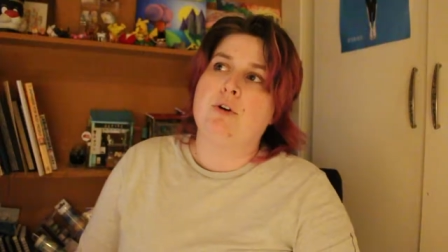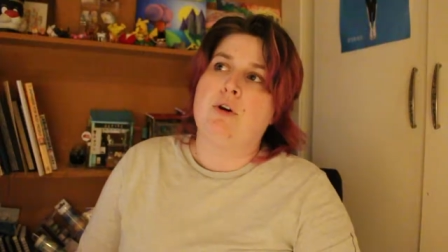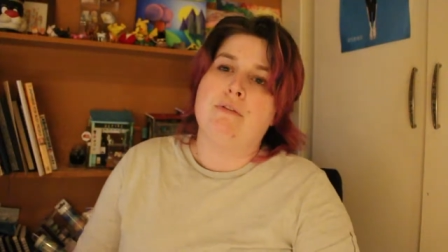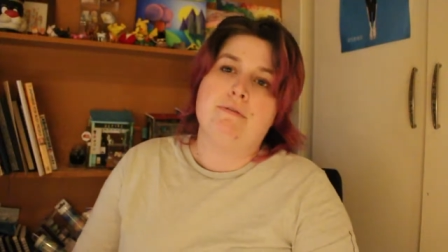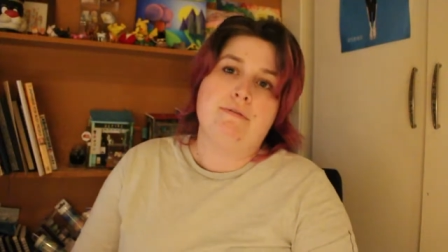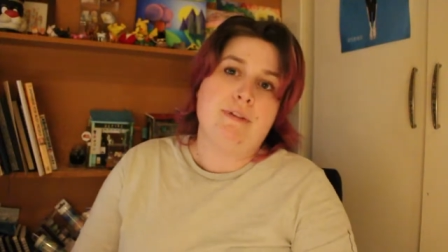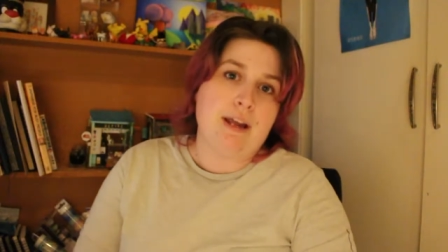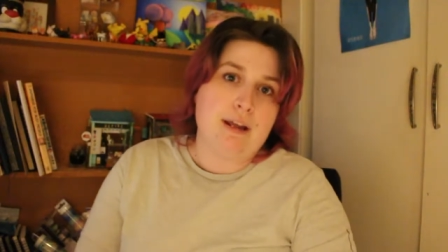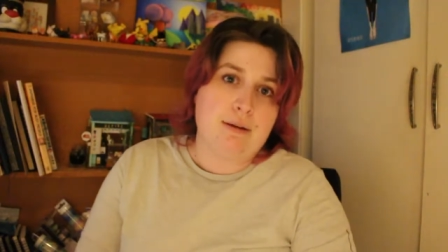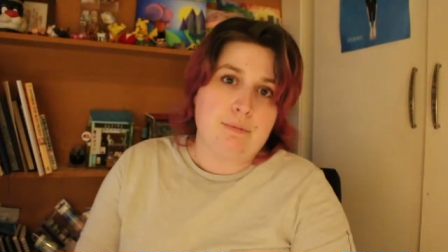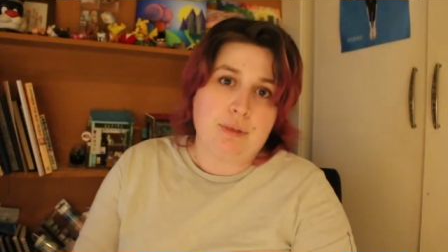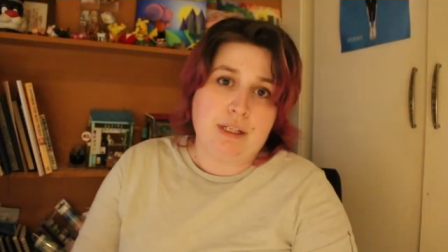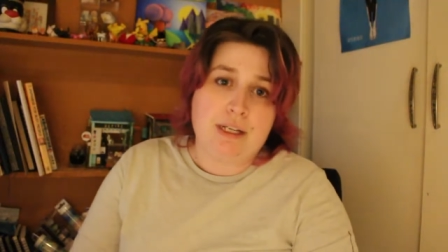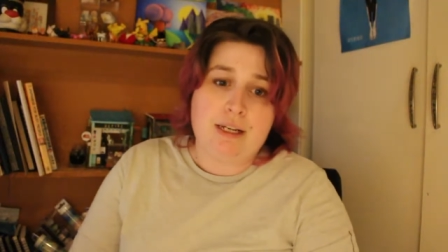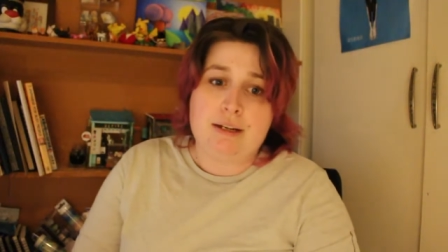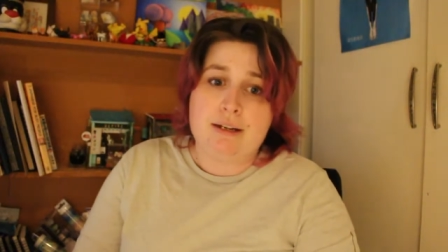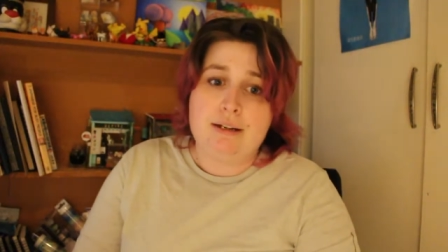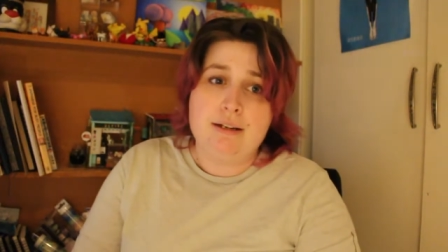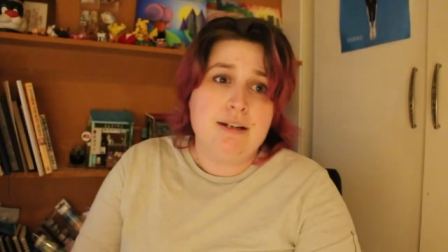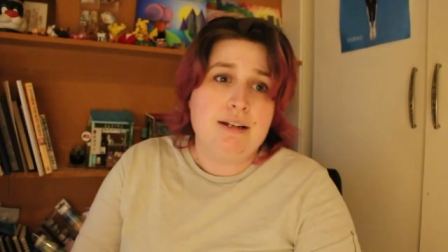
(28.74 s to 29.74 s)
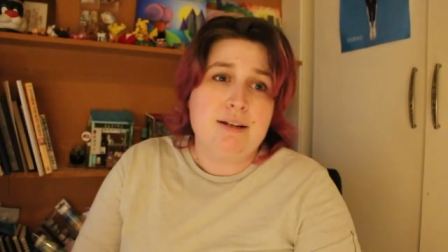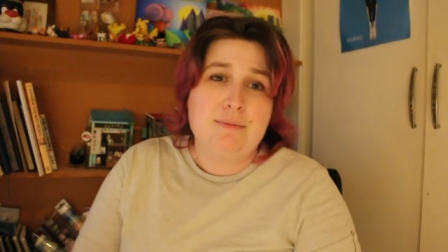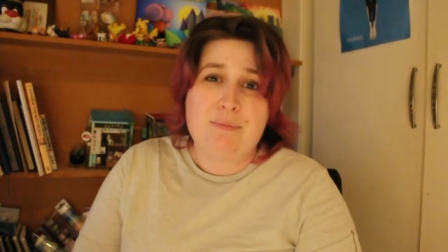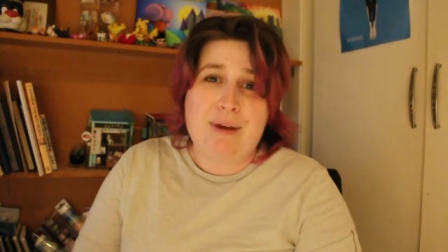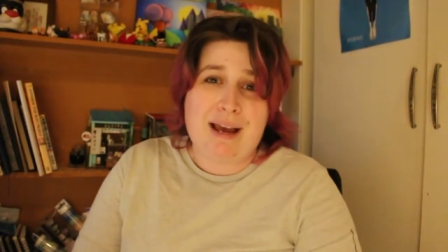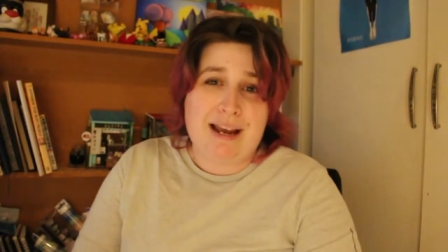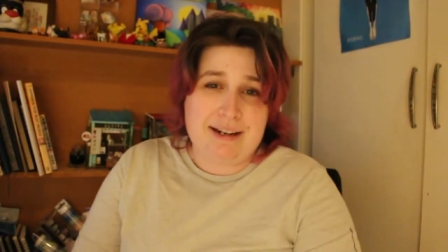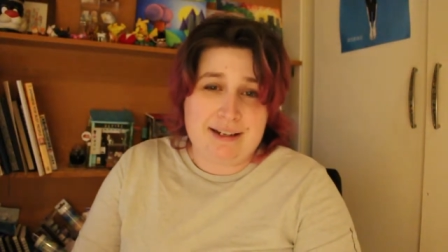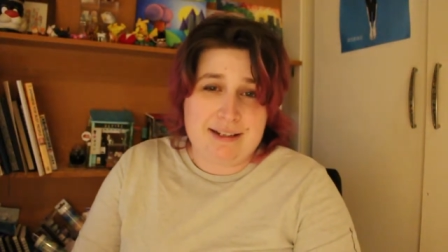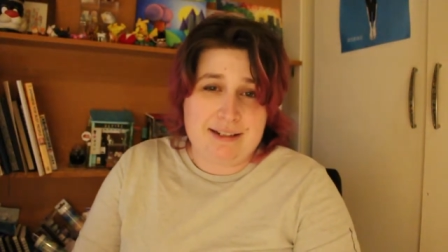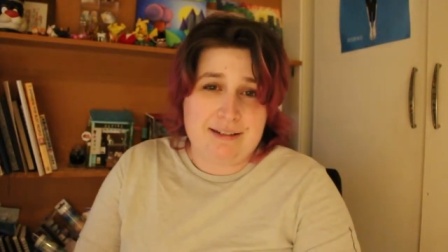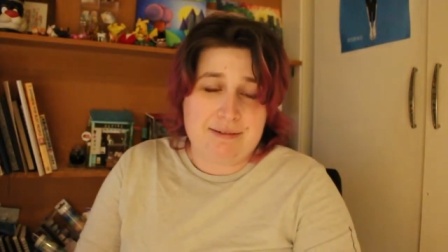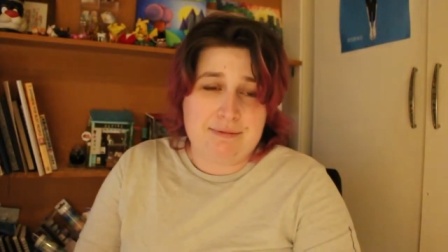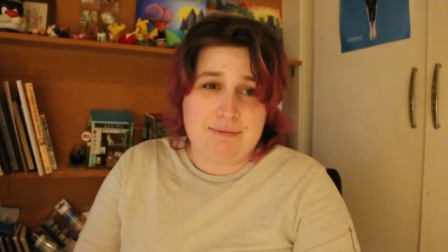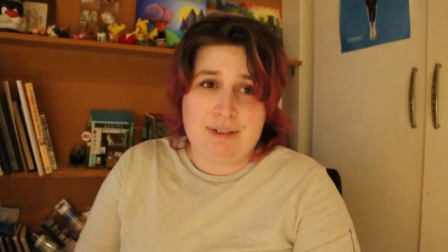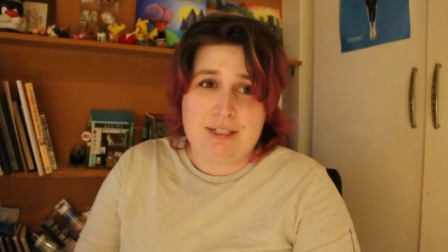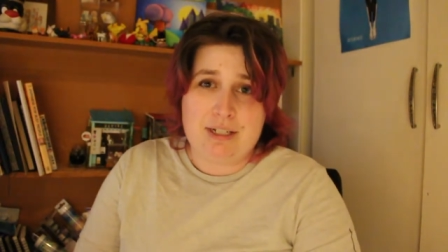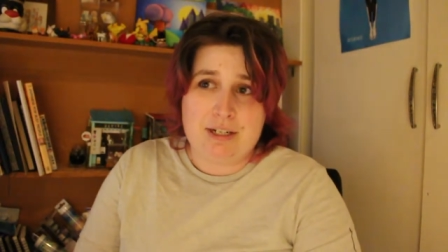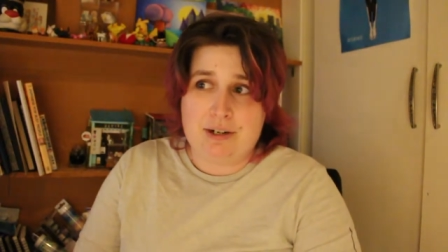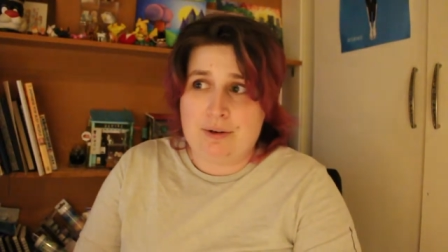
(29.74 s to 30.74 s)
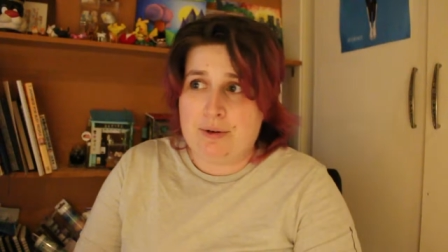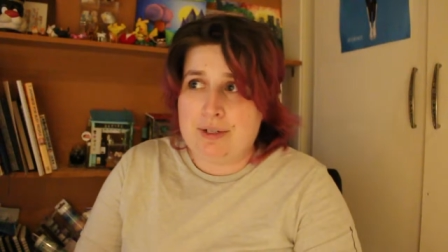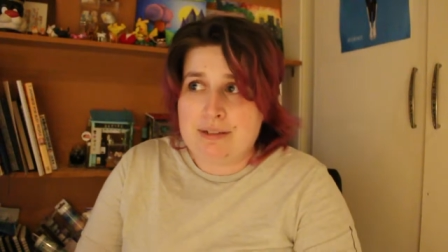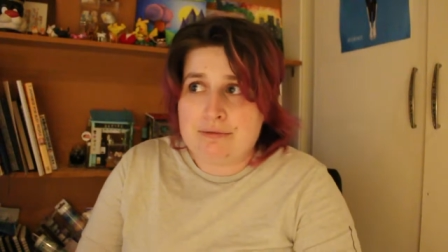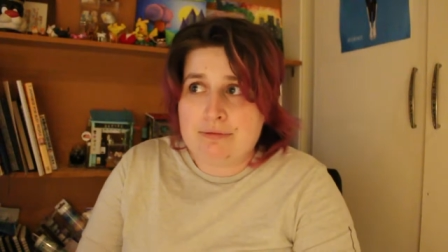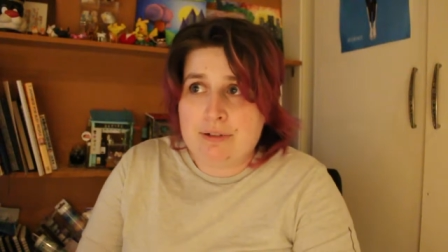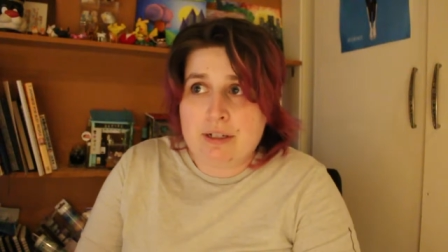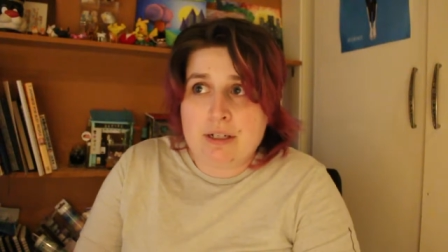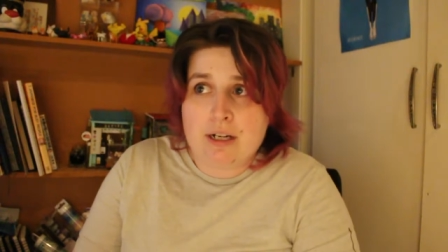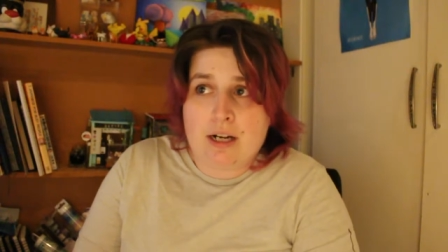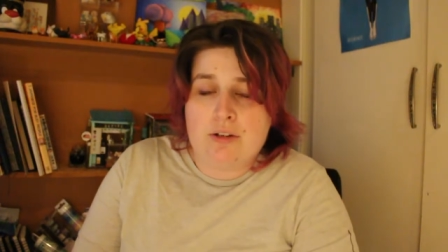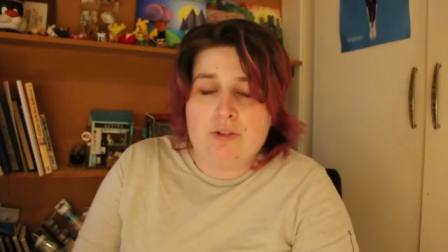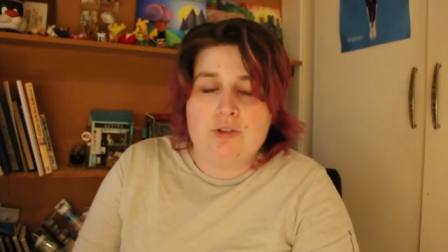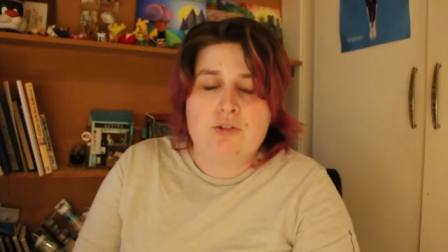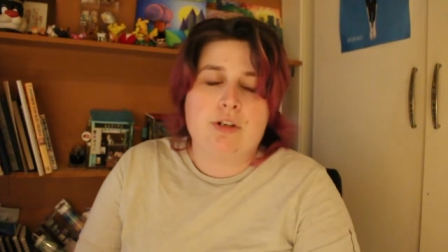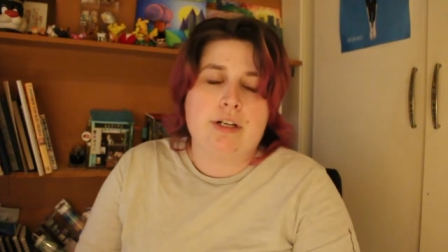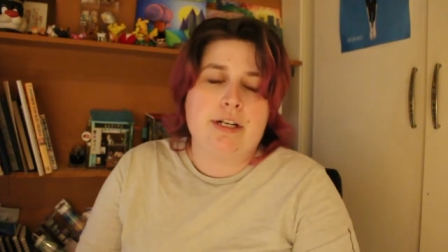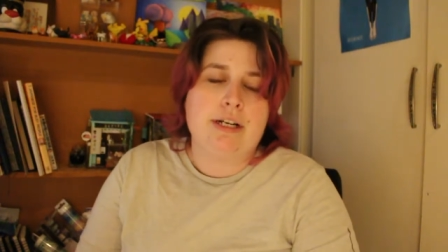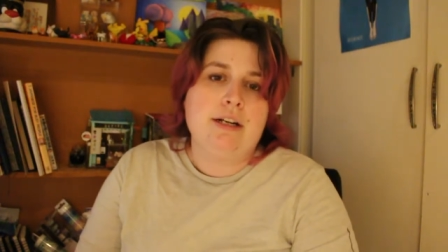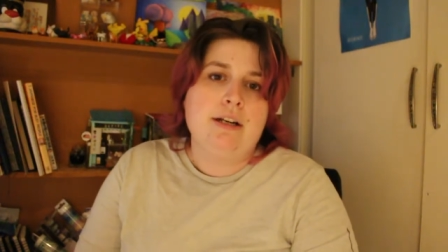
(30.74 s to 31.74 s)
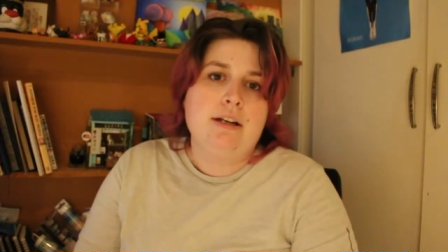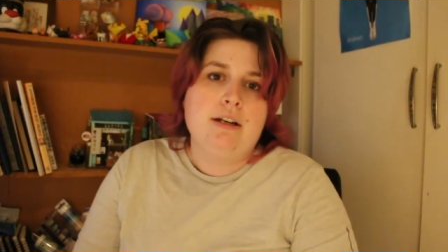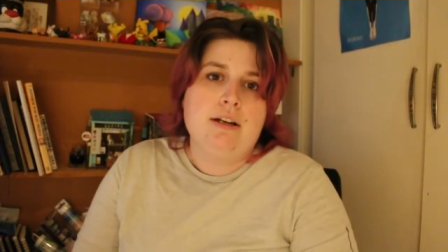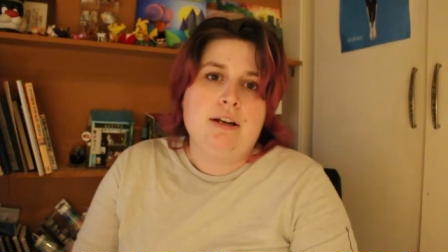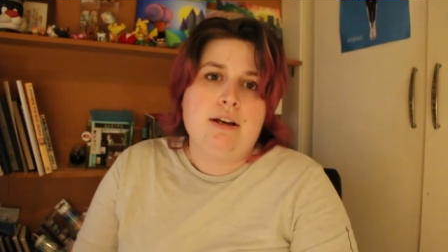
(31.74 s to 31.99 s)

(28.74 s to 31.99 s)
got family back in you know a different country.